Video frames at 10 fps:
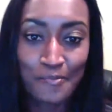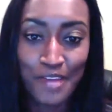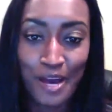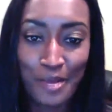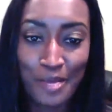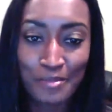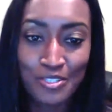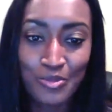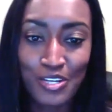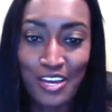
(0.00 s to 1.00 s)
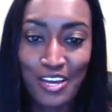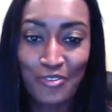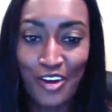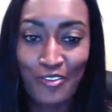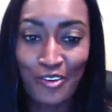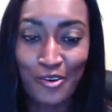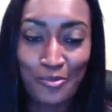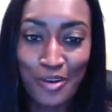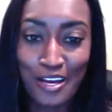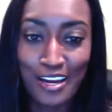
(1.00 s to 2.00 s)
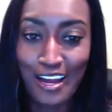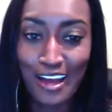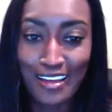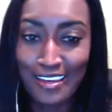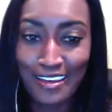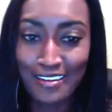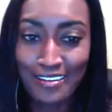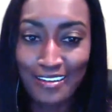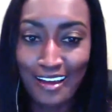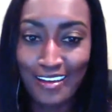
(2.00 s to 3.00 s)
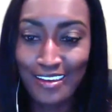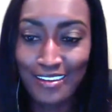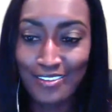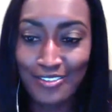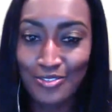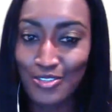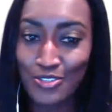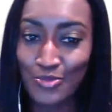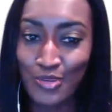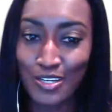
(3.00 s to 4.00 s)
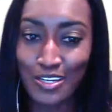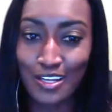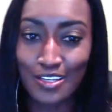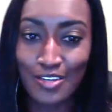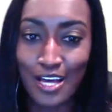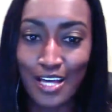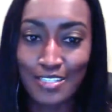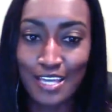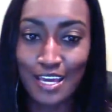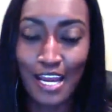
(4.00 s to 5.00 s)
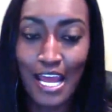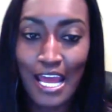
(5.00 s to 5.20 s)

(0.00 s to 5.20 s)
I might be 28 forever, but I can't do social media like you guys can.